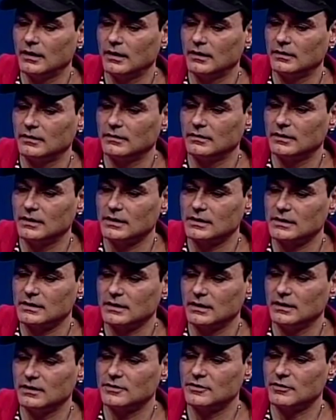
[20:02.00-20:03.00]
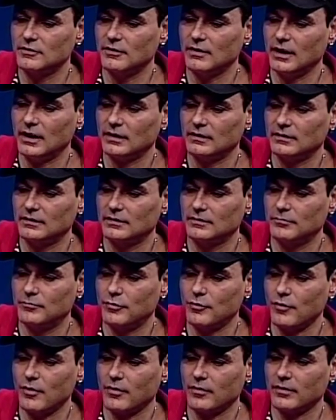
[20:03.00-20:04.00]
in this internet
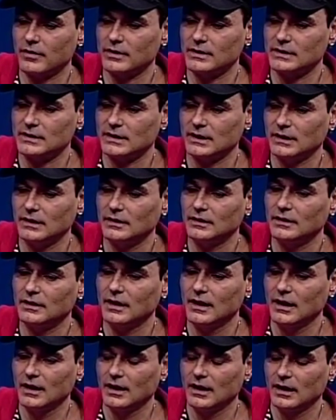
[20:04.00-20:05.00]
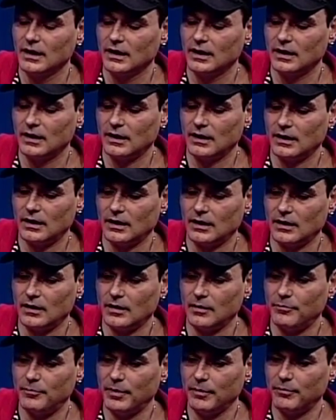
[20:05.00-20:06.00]
progress, and
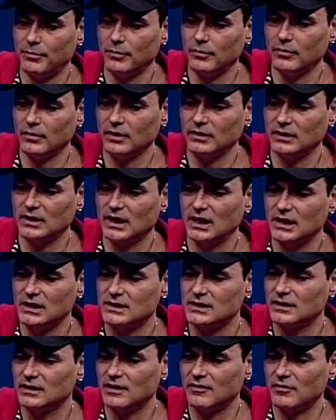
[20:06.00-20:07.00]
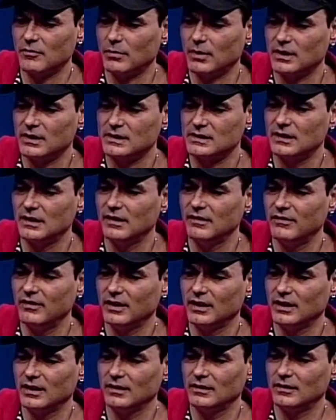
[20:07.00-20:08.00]
people and kids and everybody's
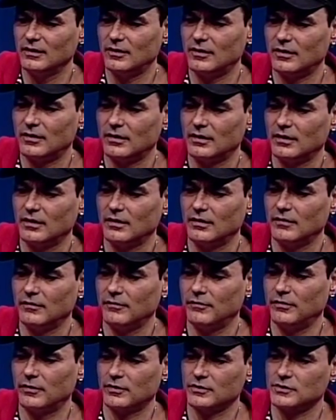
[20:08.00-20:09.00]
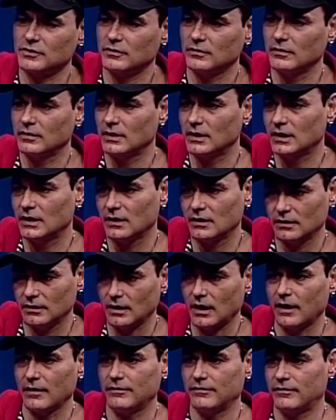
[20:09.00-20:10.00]
living in their virtually
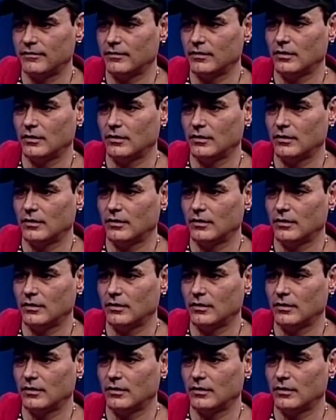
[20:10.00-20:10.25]
life